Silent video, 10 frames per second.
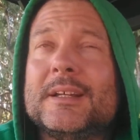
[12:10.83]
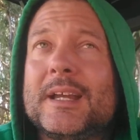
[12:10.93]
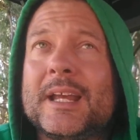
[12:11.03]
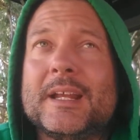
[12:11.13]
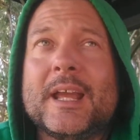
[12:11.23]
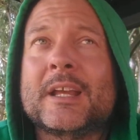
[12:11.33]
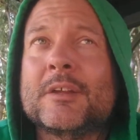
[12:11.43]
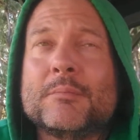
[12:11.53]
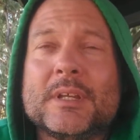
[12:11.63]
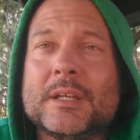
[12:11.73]
It
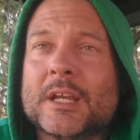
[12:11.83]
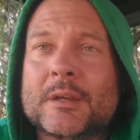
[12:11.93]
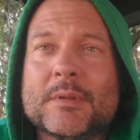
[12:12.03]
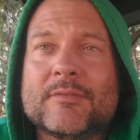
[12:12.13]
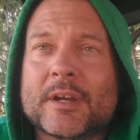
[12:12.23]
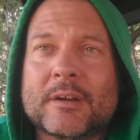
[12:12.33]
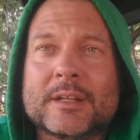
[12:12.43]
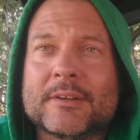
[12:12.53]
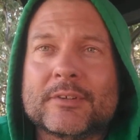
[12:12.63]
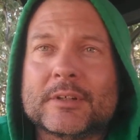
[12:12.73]
can be very
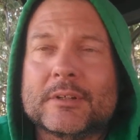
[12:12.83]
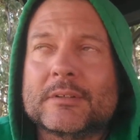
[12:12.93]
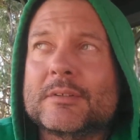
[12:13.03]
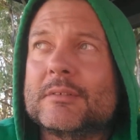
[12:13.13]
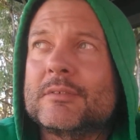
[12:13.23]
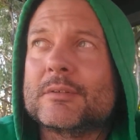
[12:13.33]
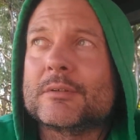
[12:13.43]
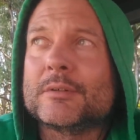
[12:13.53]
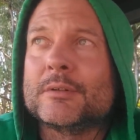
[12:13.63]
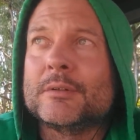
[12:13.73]
difficult
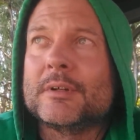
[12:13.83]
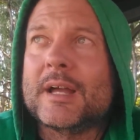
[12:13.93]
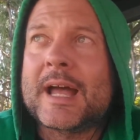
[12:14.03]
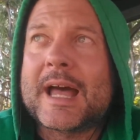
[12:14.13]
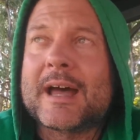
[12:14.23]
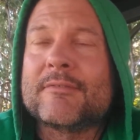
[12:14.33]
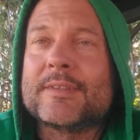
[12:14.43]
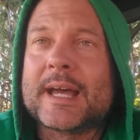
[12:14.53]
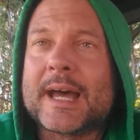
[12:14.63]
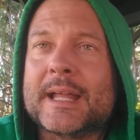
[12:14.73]
to have
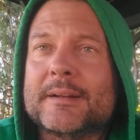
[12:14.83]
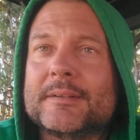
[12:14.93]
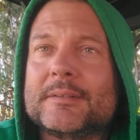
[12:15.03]
that